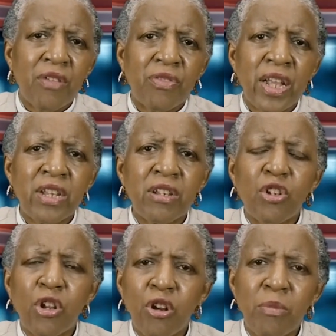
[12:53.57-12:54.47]
They
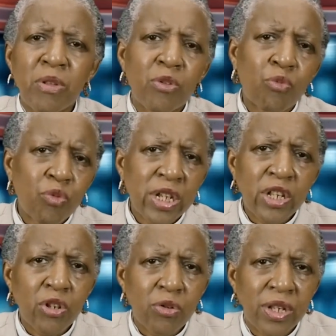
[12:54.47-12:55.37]
determine the
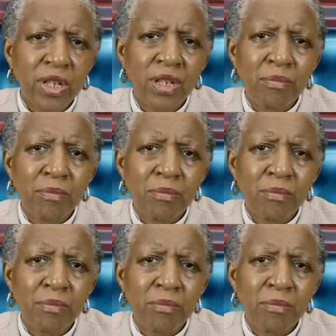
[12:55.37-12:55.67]
resources,